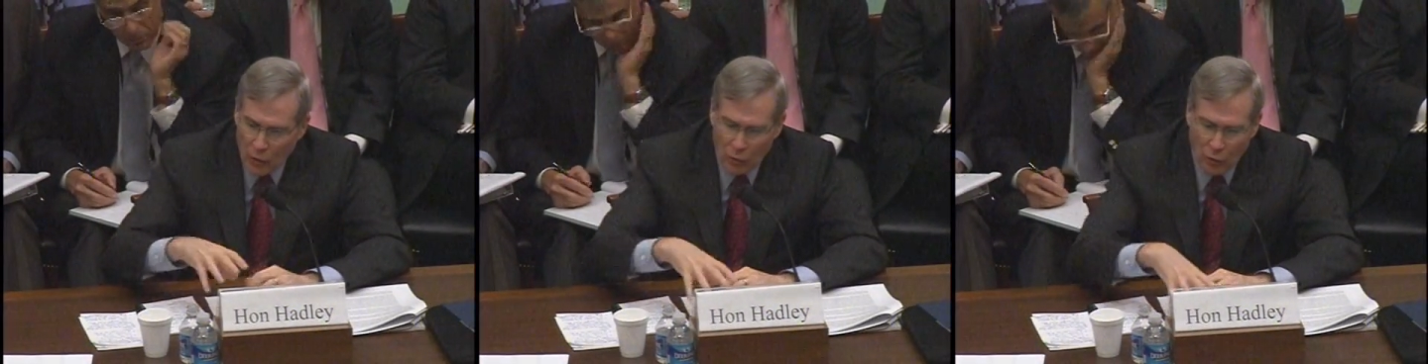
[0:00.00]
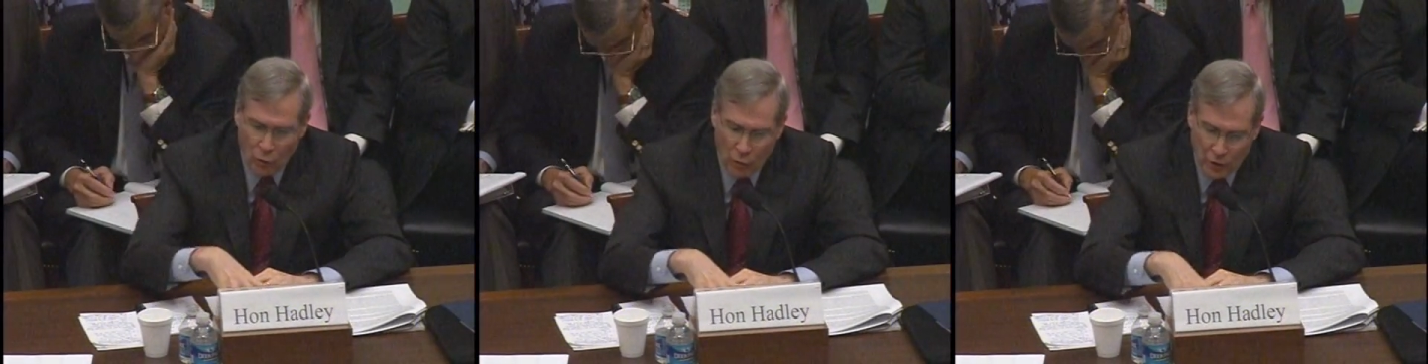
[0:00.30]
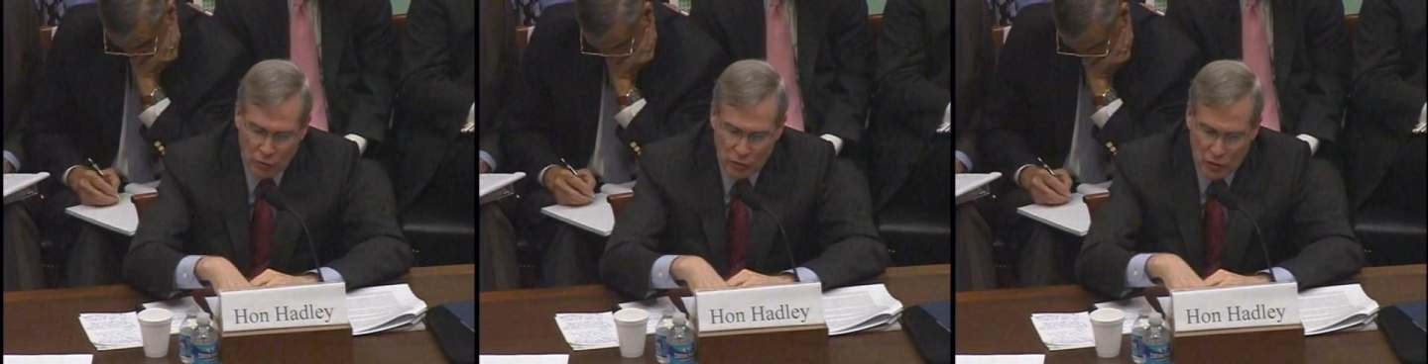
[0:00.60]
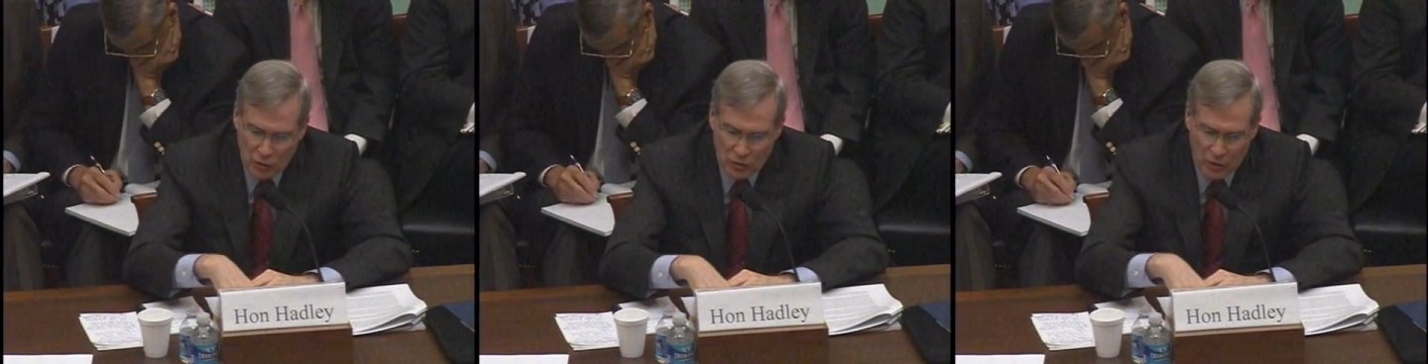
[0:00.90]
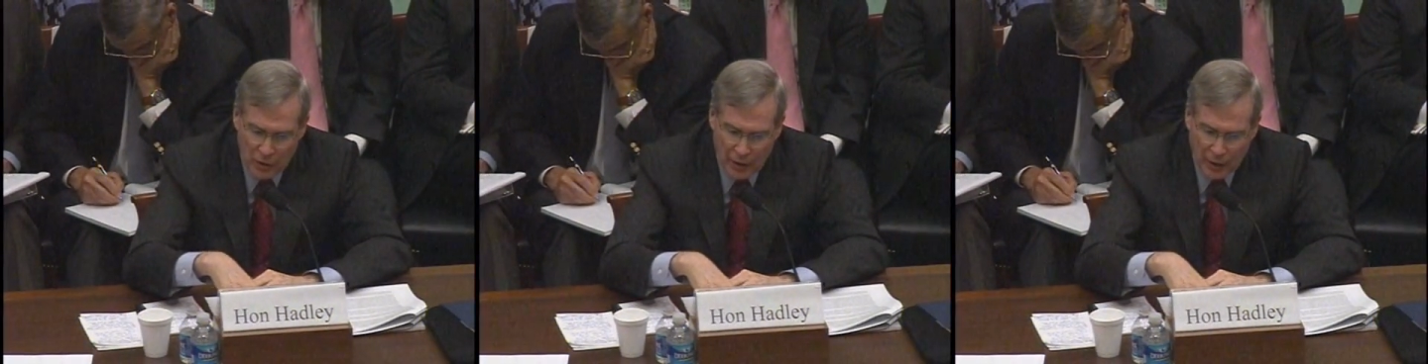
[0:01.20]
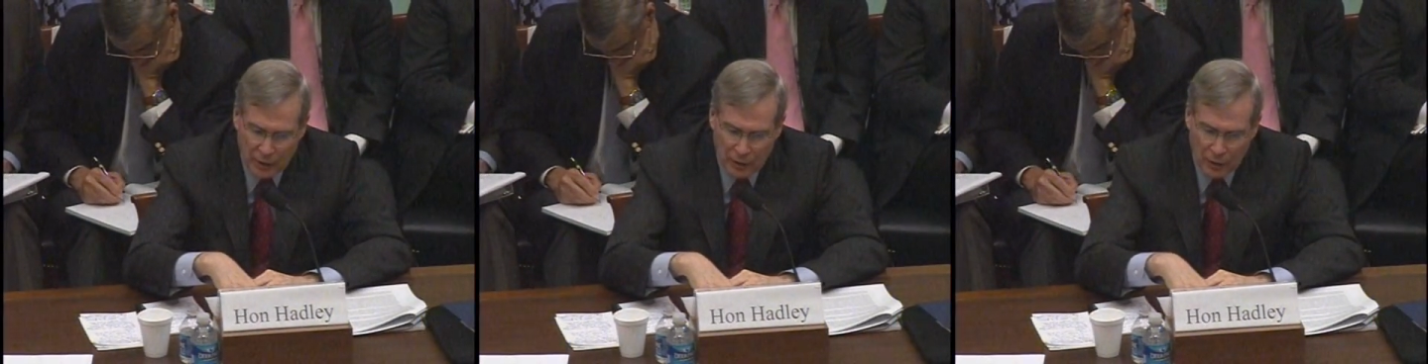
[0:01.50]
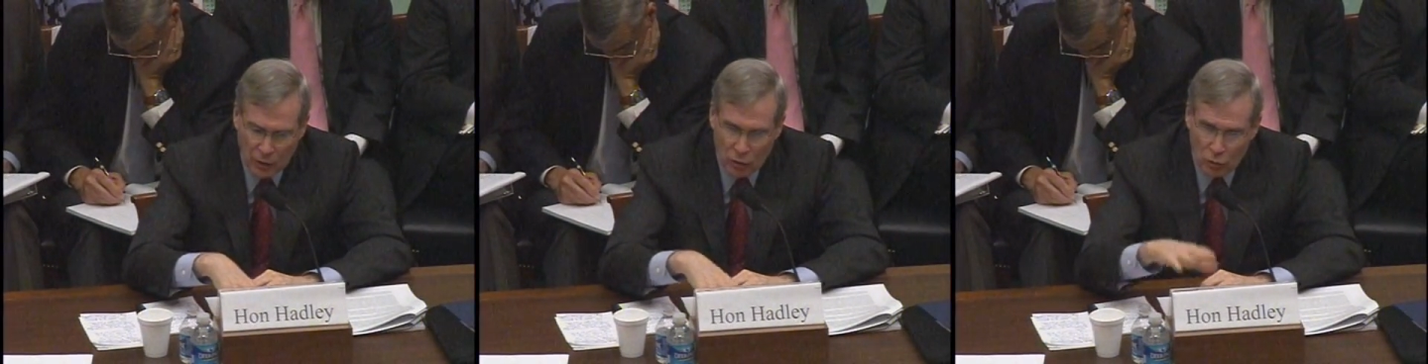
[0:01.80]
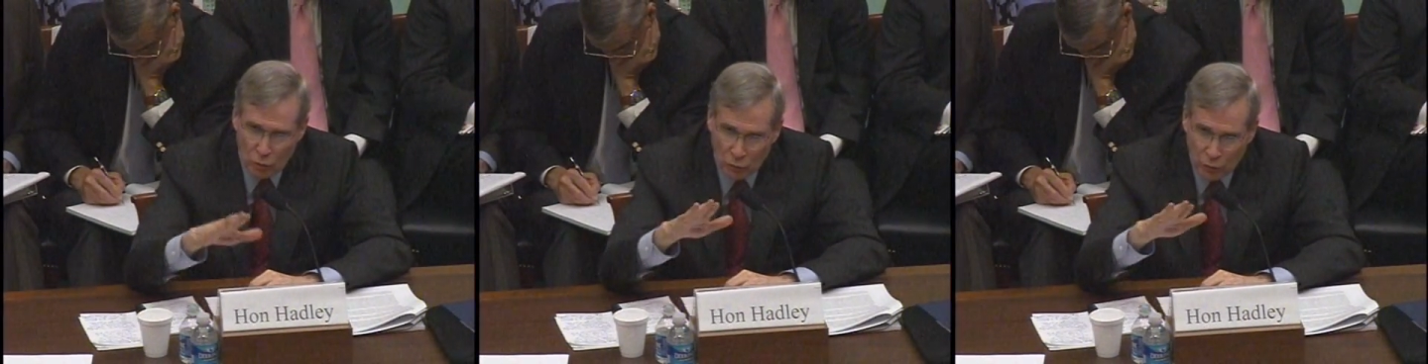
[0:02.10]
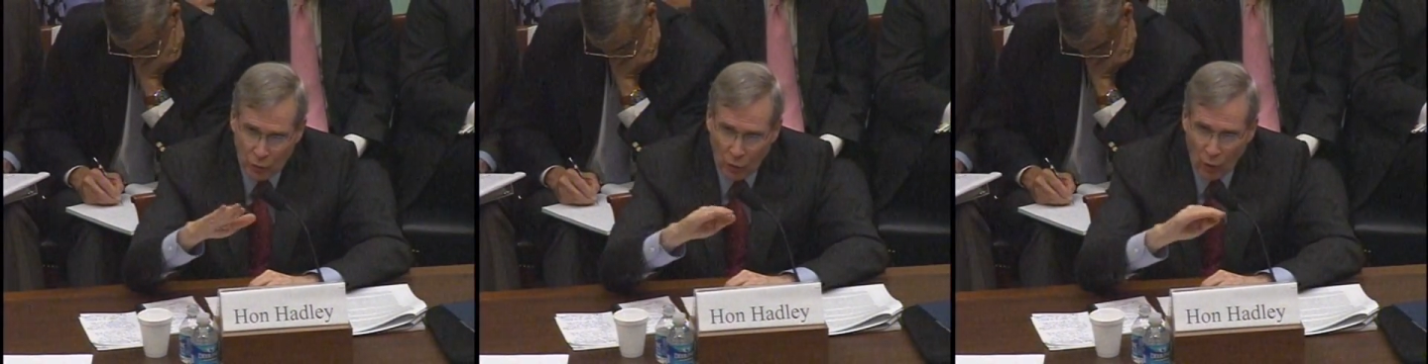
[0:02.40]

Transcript: The questions that you've